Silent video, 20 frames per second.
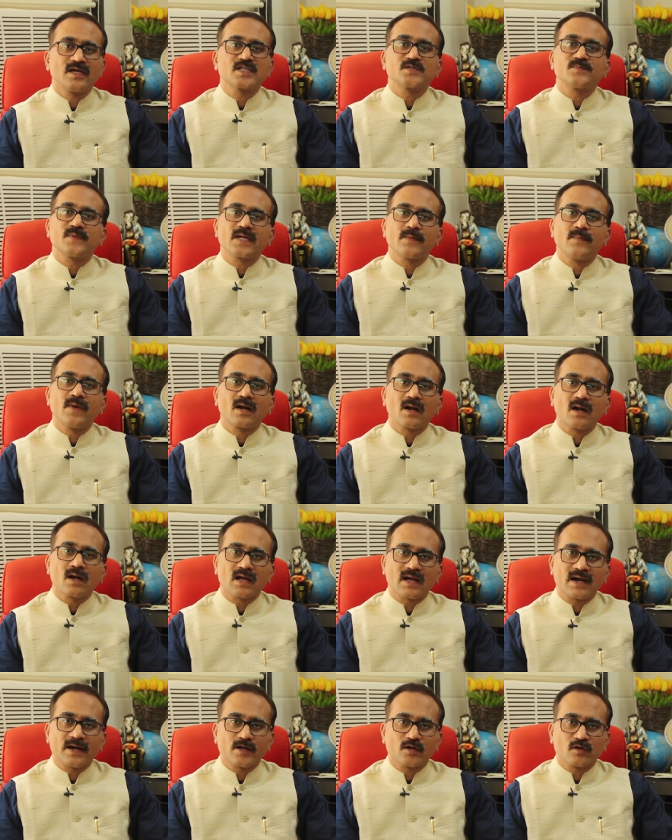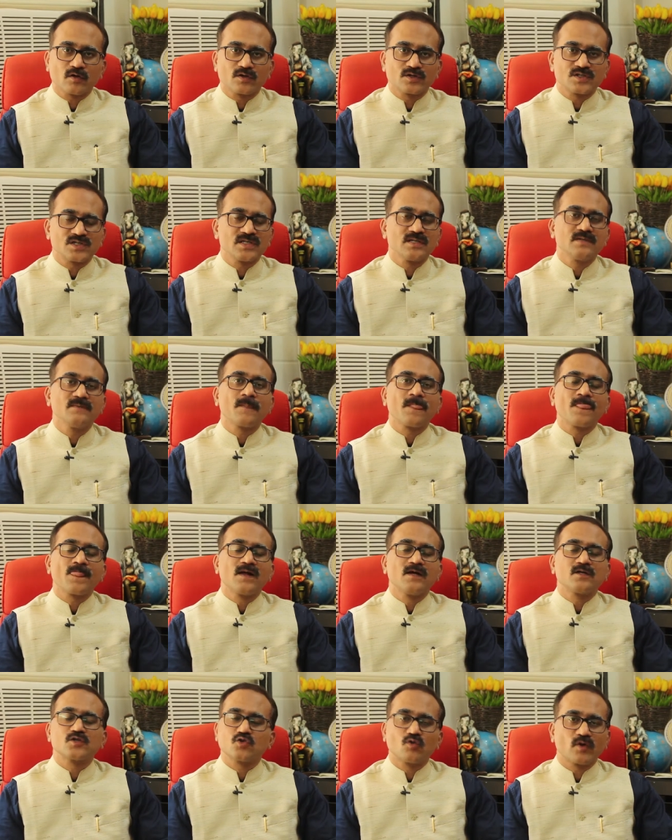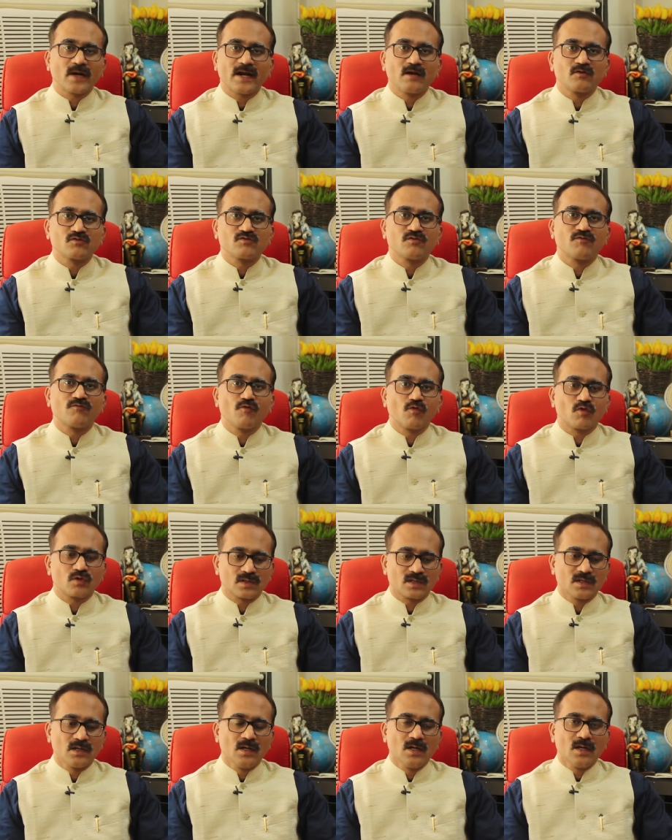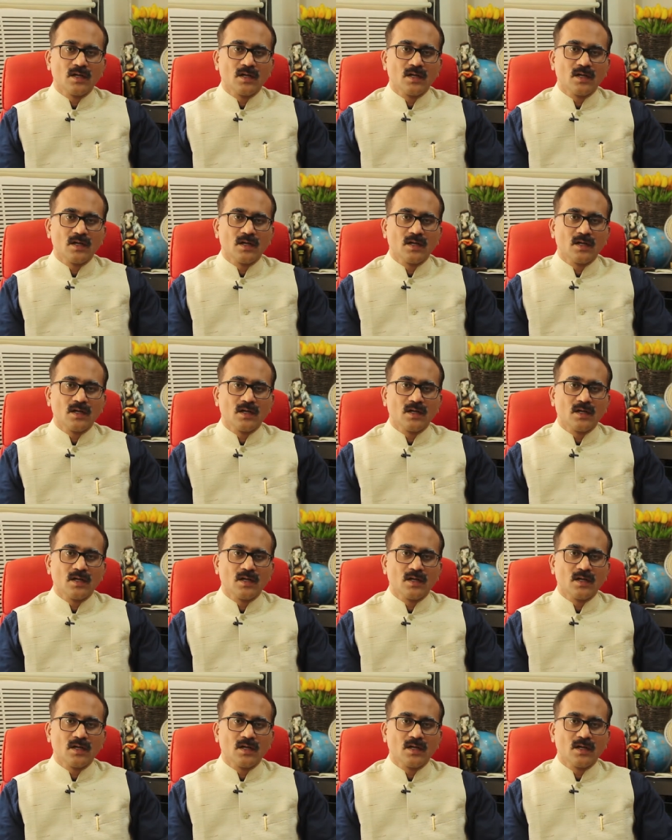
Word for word: Experimental Cardiology, so on and so forth.